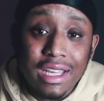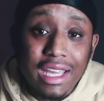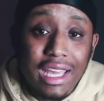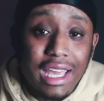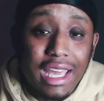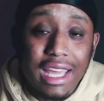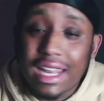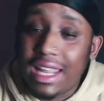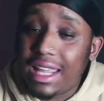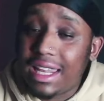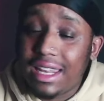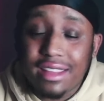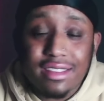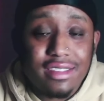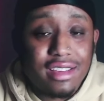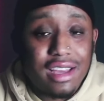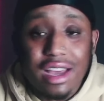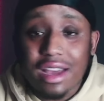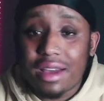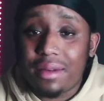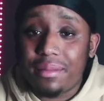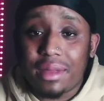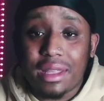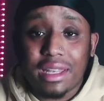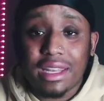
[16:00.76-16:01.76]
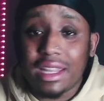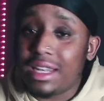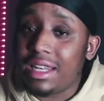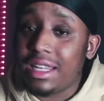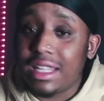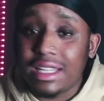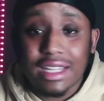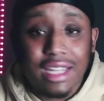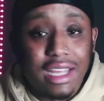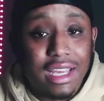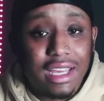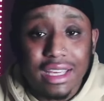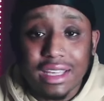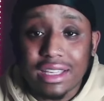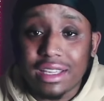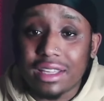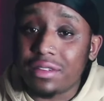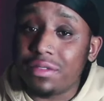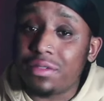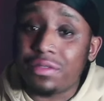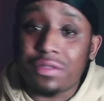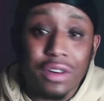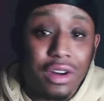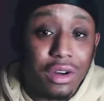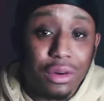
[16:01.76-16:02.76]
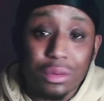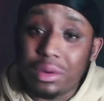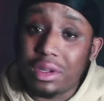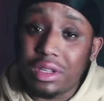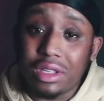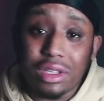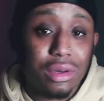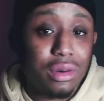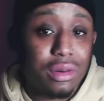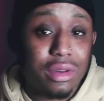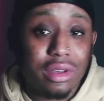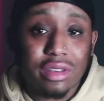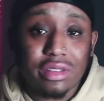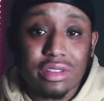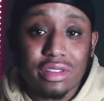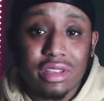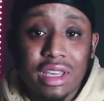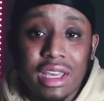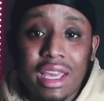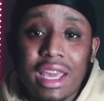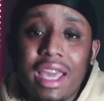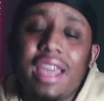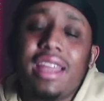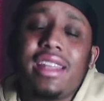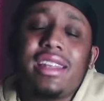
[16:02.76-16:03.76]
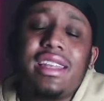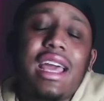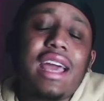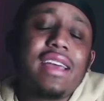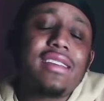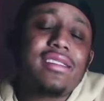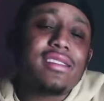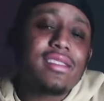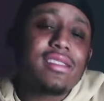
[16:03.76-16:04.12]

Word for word: at any time, and any day, can fuck with Jokic. And that's